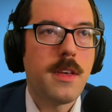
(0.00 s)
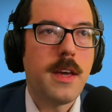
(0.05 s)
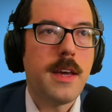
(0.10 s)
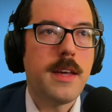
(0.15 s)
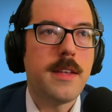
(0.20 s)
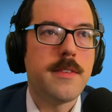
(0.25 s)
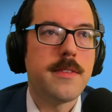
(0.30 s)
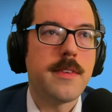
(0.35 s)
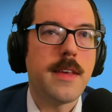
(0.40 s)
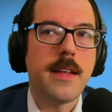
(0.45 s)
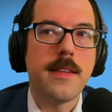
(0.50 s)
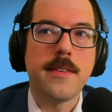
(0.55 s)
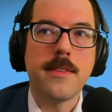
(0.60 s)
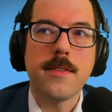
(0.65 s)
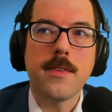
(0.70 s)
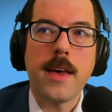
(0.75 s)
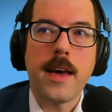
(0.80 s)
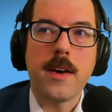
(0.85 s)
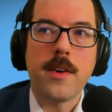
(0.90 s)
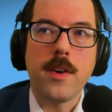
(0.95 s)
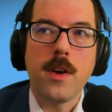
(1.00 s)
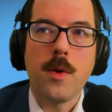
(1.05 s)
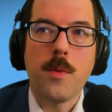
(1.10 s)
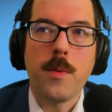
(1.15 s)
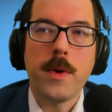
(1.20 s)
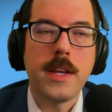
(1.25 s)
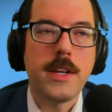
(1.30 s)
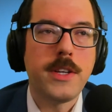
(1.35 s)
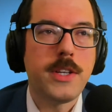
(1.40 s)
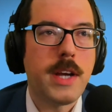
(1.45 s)
And since, I don't know, when
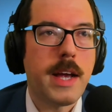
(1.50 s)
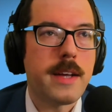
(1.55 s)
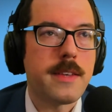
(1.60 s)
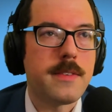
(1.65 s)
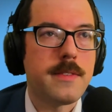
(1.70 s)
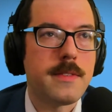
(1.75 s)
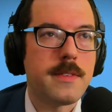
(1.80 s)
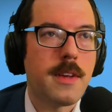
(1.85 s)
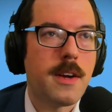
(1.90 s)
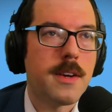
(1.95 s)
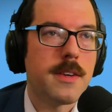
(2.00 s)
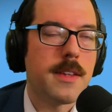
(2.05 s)
did Jackson start?